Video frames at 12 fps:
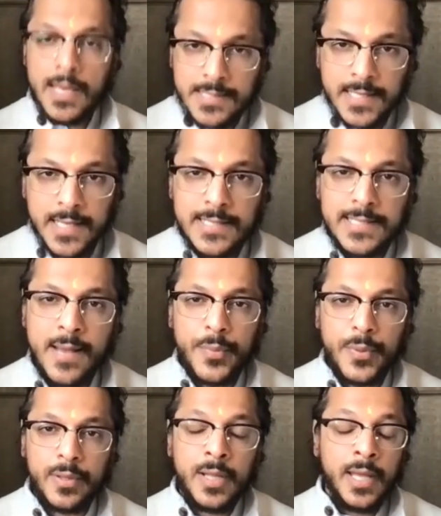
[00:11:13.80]
As an
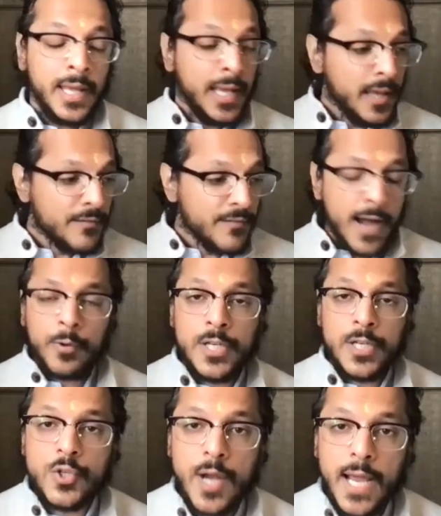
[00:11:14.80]
example, if I were
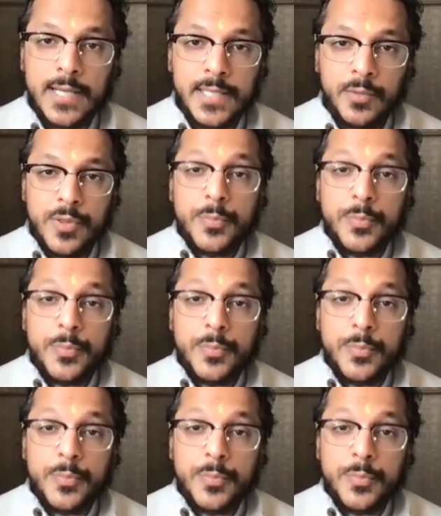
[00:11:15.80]
interacting